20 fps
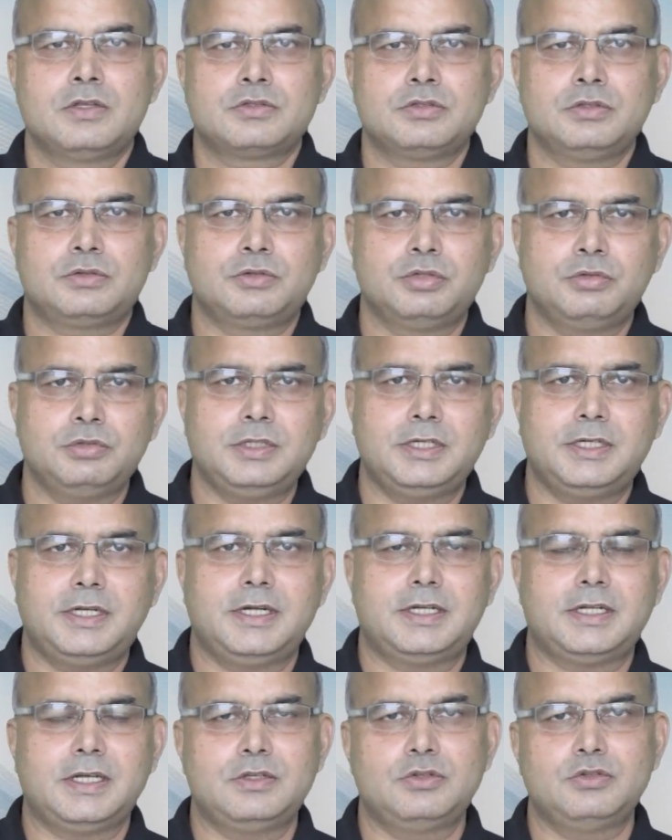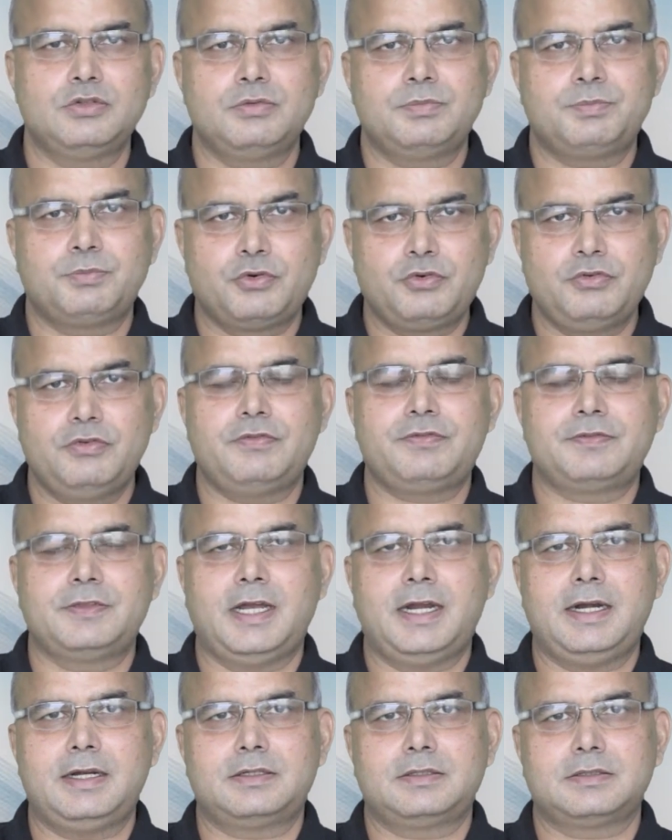So through the data you prove
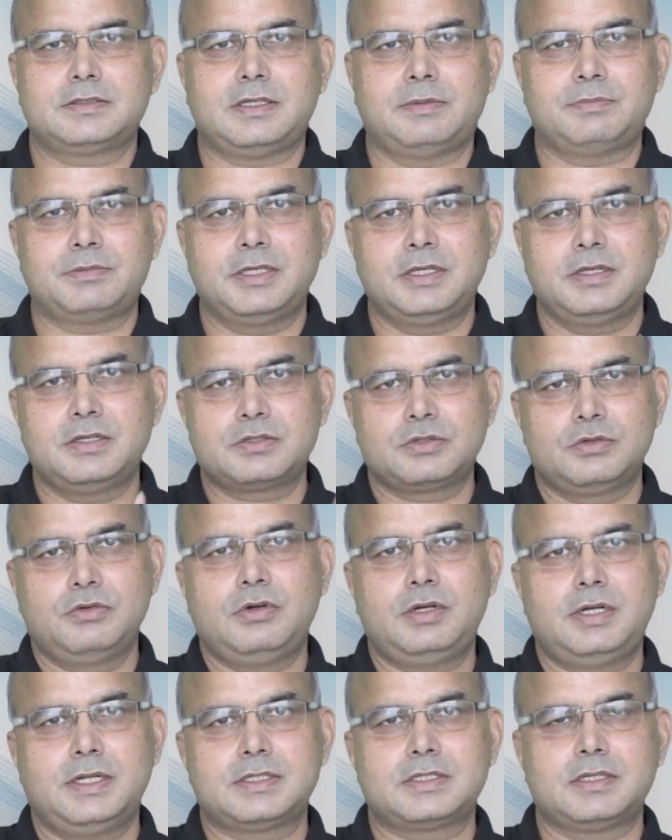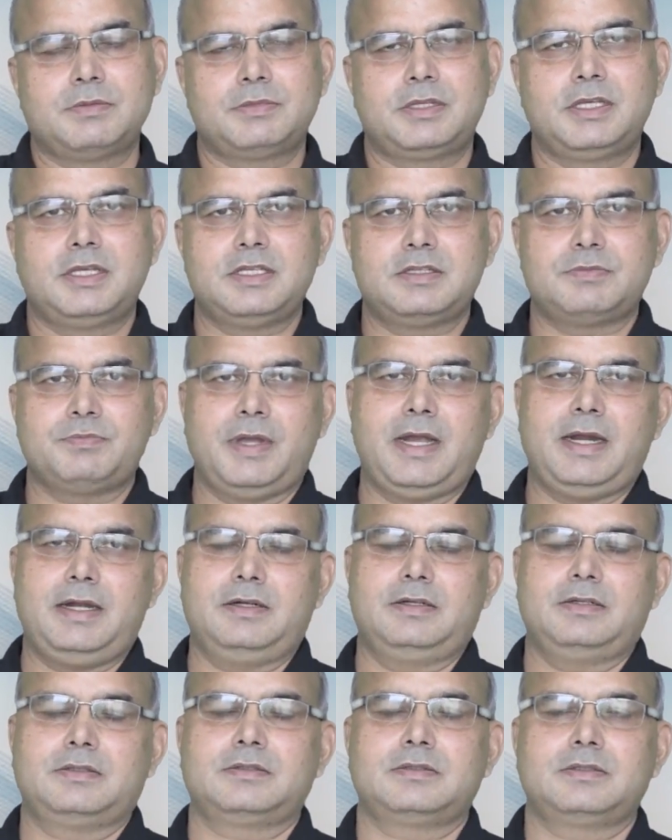that something is good and something is bad,
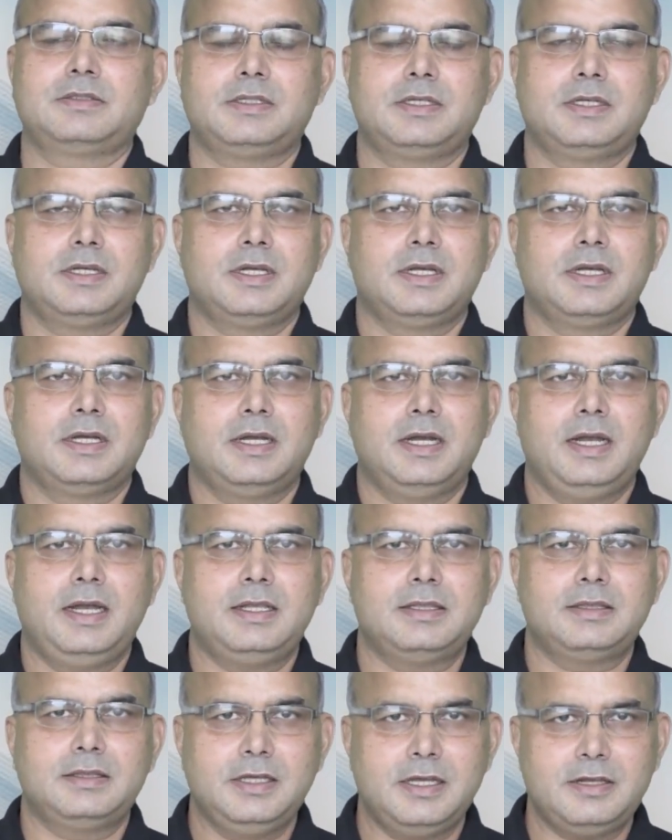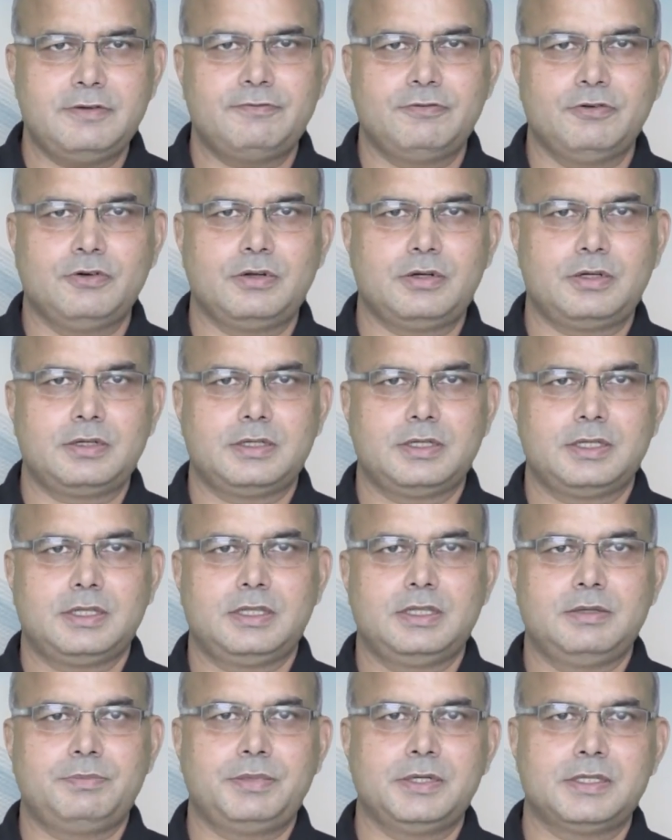and therefore
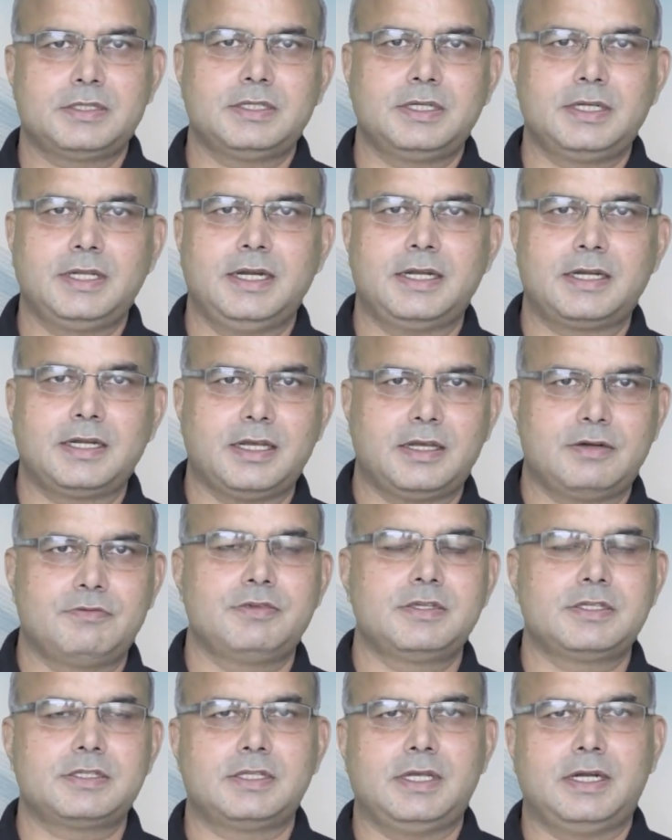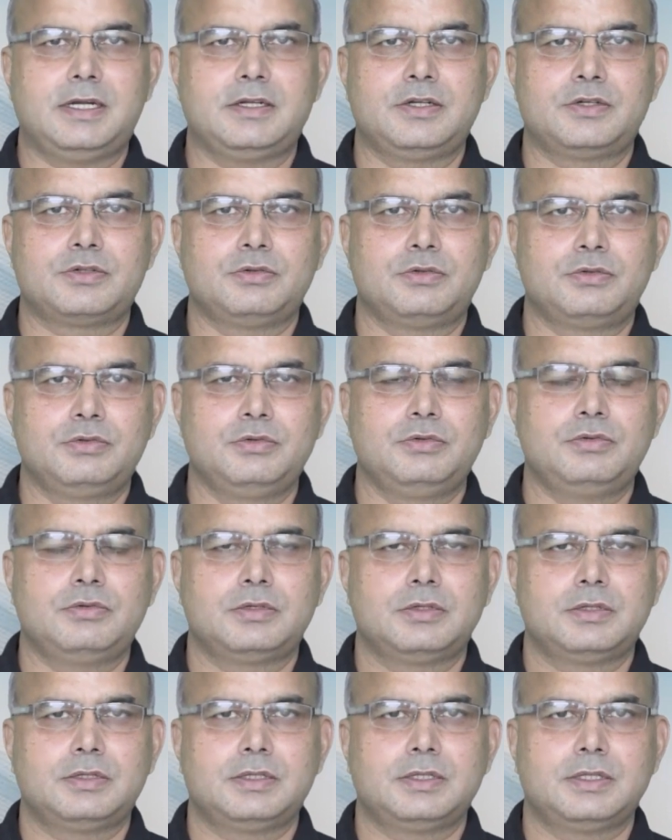the person gets convinced that he should do
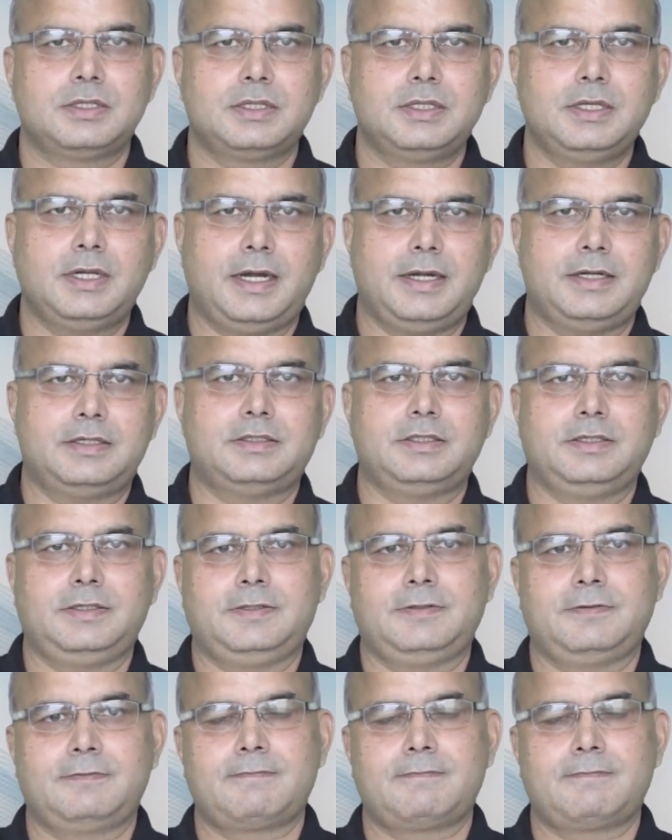the right thing.